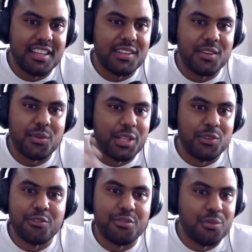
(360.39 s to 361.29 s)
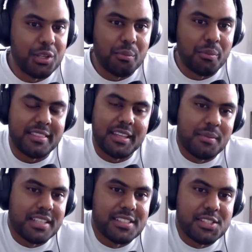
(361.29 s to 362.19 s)
when you met
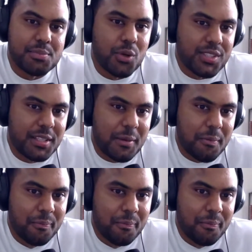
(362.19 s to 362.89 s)
them and spoke to them.